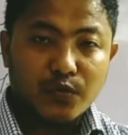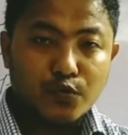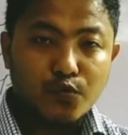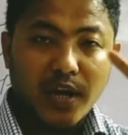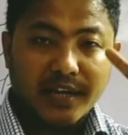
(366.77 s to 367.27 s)

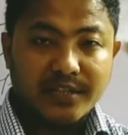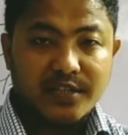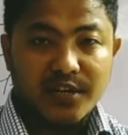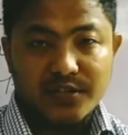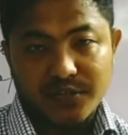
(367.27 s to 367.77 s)
two like
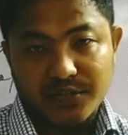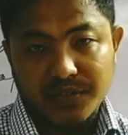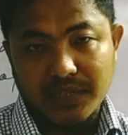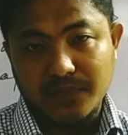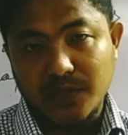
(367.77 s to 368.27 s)
charges,
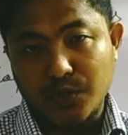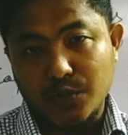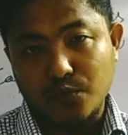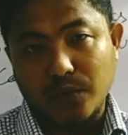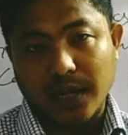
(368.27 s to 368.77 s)
if there's
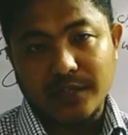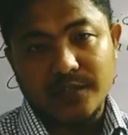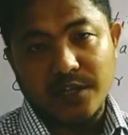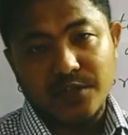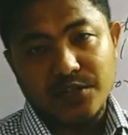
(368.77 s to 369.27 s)
two like
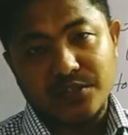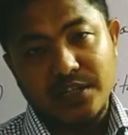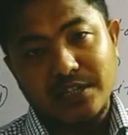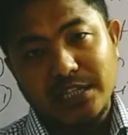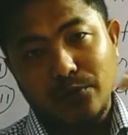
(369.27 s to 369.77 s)
charges,
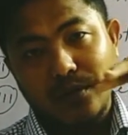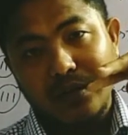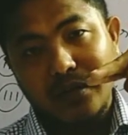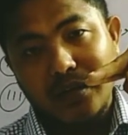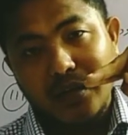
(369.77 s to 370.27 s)
then they will
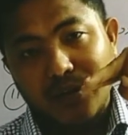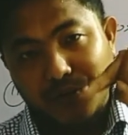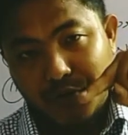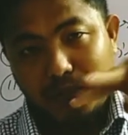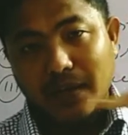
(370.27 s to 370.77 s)

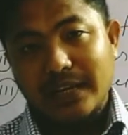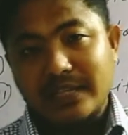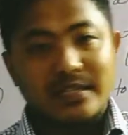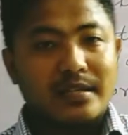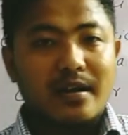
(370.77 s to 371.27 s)
repel
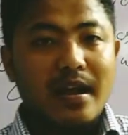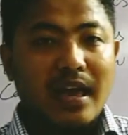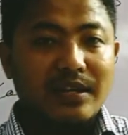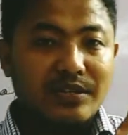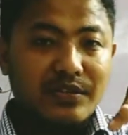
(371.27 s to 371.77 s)
each other,
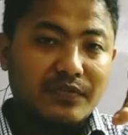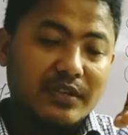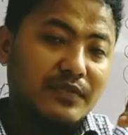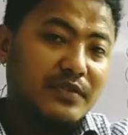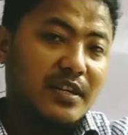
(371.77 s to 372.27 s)
and
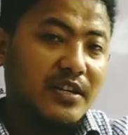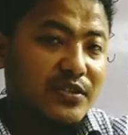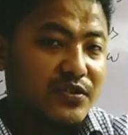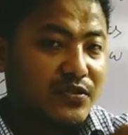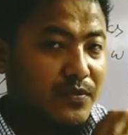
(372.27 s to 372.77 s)
if there
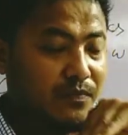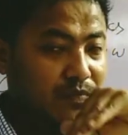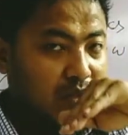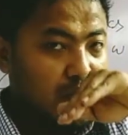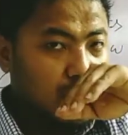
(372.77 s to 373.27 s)
is
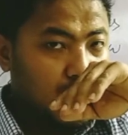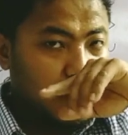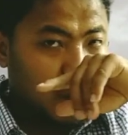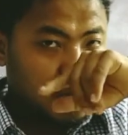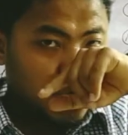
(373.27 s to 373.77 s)

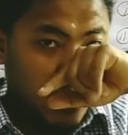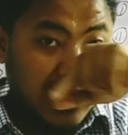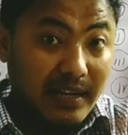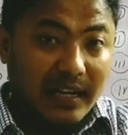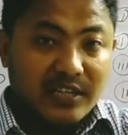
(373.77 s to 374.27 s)
two
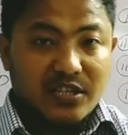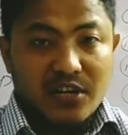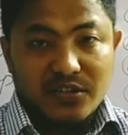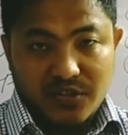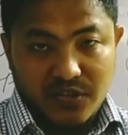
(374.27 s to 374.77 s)
unlike
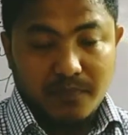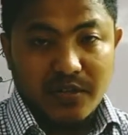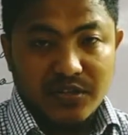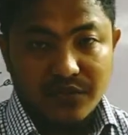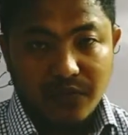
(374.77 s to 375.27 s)
charges, that
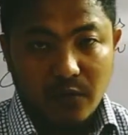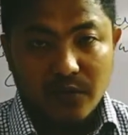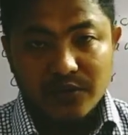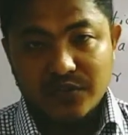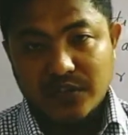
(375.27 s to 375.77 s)
means if I
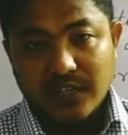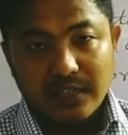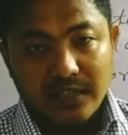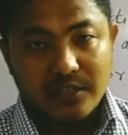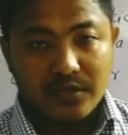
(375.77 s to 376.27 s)
want to say
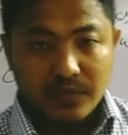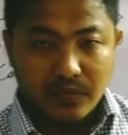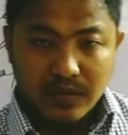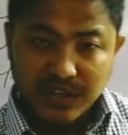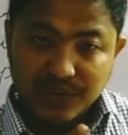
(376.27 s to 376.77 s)
that
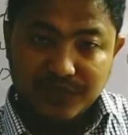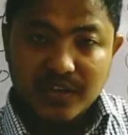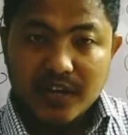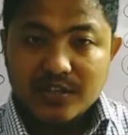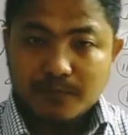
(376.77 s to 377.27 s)
if
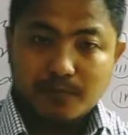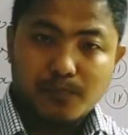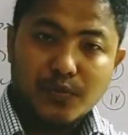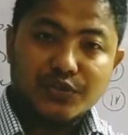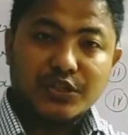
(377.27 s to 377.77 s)
there is a
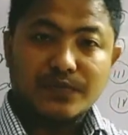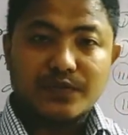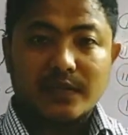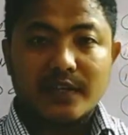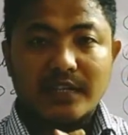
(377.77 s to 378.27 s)
positive
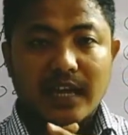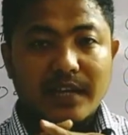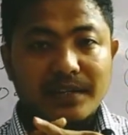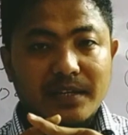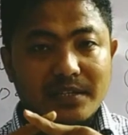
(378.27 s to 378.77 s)
charge
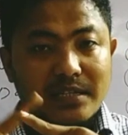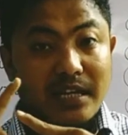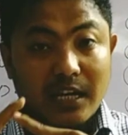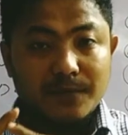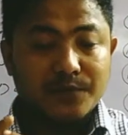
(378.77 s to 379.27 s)
and there is a
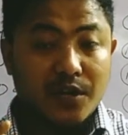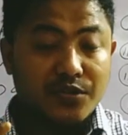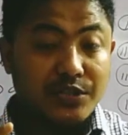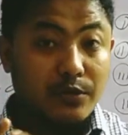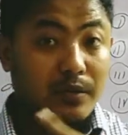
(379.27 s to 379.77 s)
negative charge,
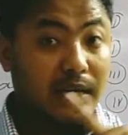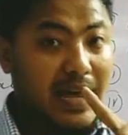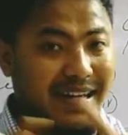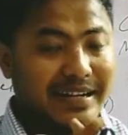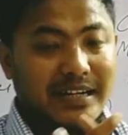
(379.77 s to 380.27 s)
they will
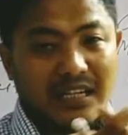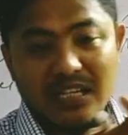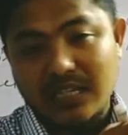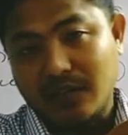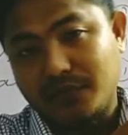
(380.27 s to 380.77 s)
attract
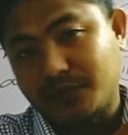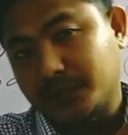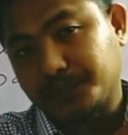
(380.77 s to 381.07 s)
itself,